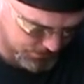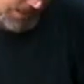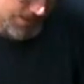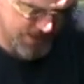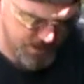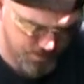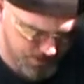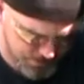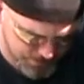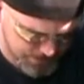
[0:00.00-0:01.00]
And this
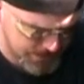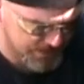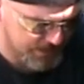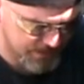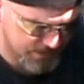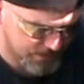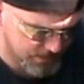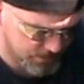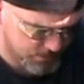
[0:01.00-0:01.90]
was the AC Delco